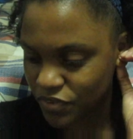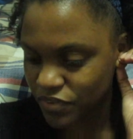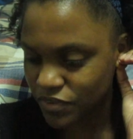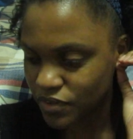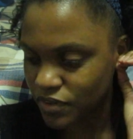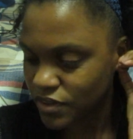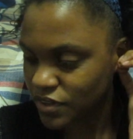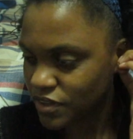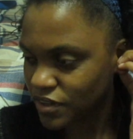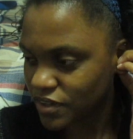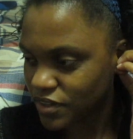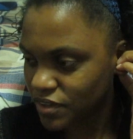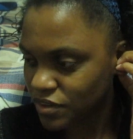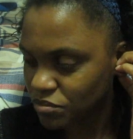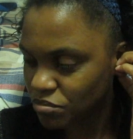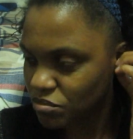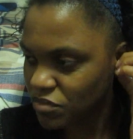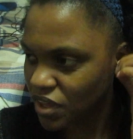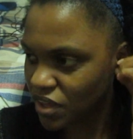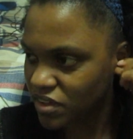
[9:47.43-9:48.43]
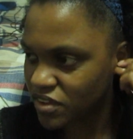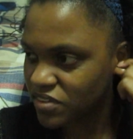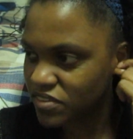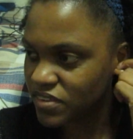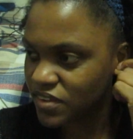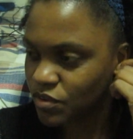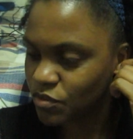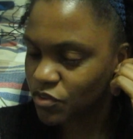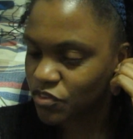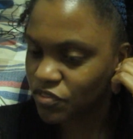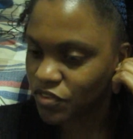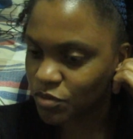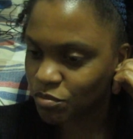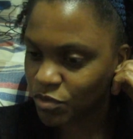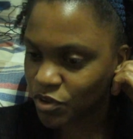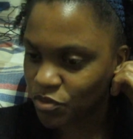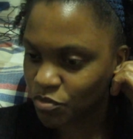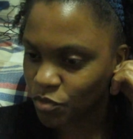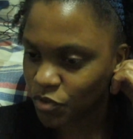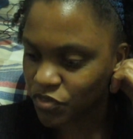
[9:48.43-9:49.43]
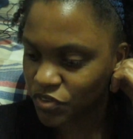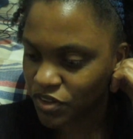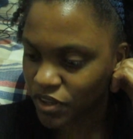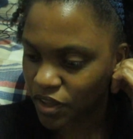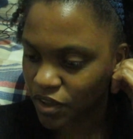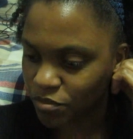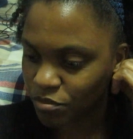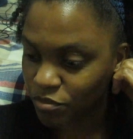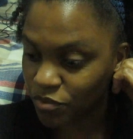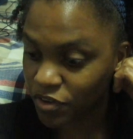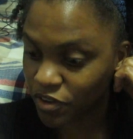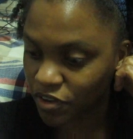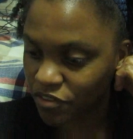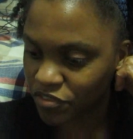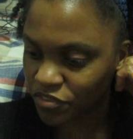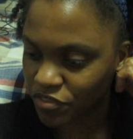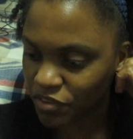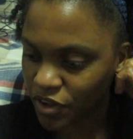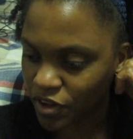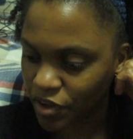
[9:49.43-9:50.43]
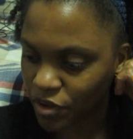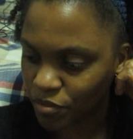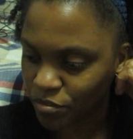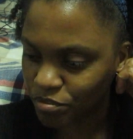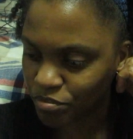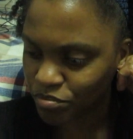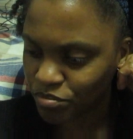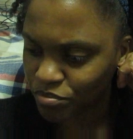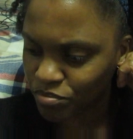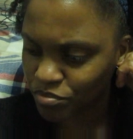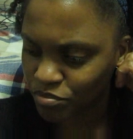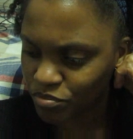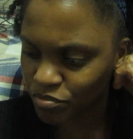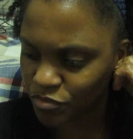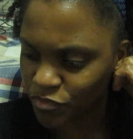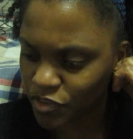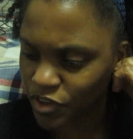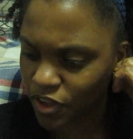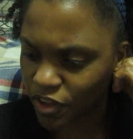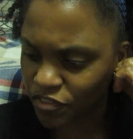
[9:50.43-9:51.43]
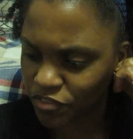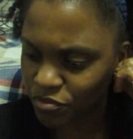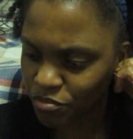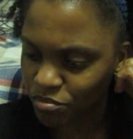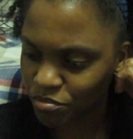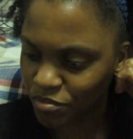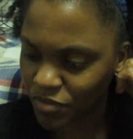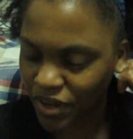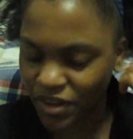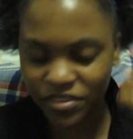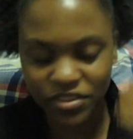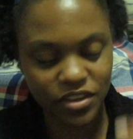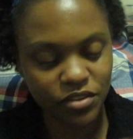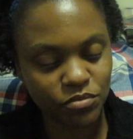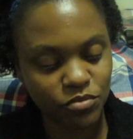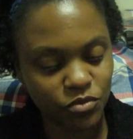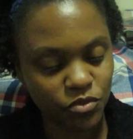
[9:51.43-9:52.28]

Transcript: but yeah, his yeah, he'd say it was fun, but it's mostly uh, tough. Um, tough.